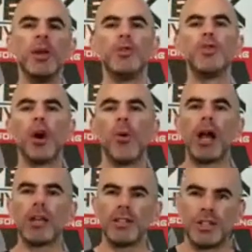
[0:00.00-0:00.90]
You go
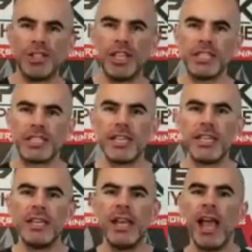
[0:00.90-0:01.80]
wander to G N
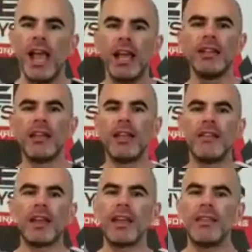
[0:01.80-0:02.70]
C and and,
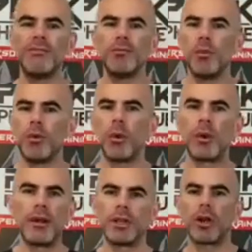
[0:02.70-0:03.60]
and or
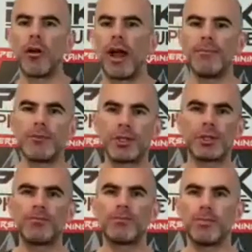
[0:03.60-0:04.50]
wherever the crap
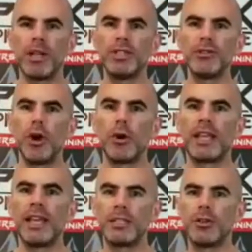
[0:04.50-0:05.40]
place you go to
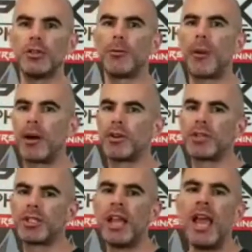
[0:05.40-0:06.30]
get your, your
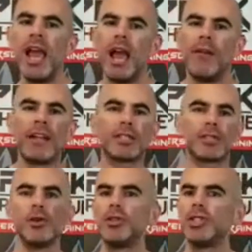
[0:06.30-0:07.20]
powders, and that
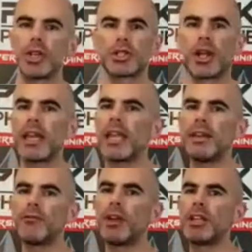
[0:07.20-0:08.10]
steward's just trying to
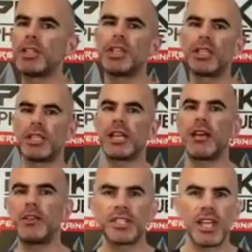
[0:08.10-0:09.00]
get rid of the shit that's on
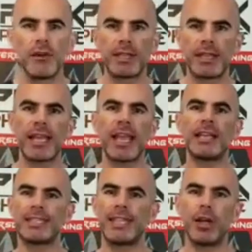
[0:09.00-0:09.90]
their shelves that they
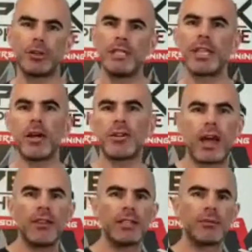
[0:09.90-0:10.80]
can't sell. He's telling you
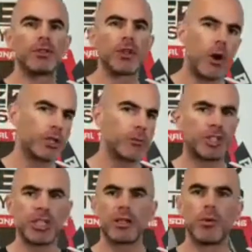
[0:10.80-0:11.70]
how this is the most awesome
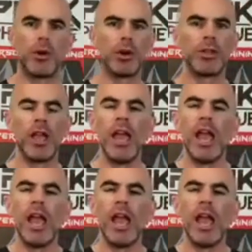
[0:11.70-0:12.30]
shit in the world,